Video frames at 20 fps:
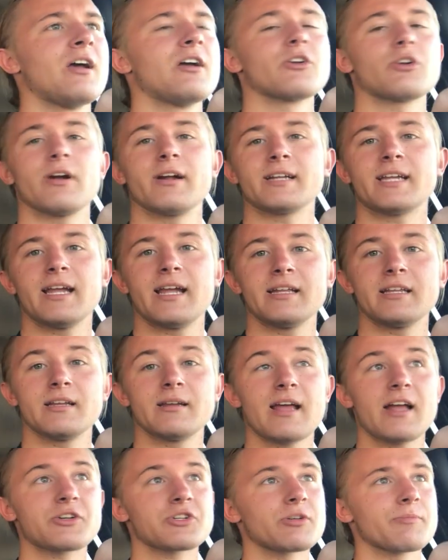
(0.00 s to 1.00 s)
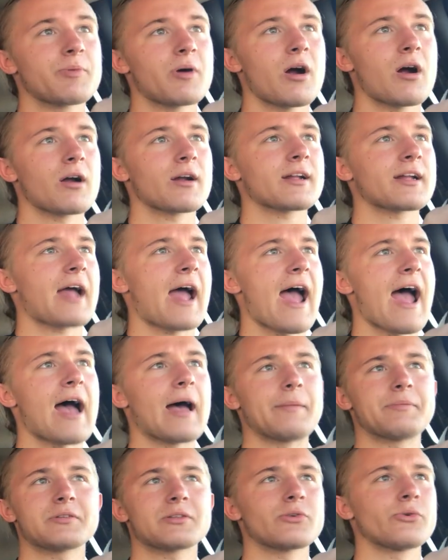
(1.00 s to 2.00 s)
Grand Canyon National Park,
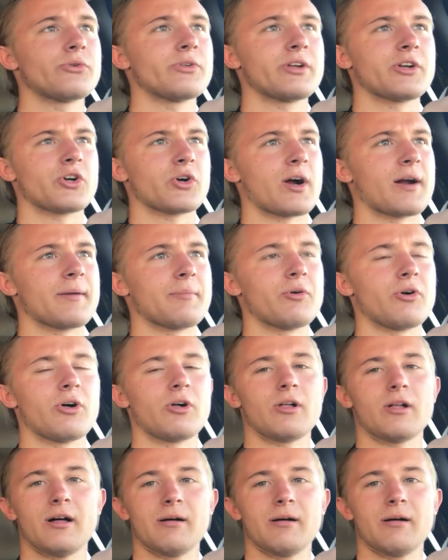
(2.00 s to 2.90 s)
absolutely incredible.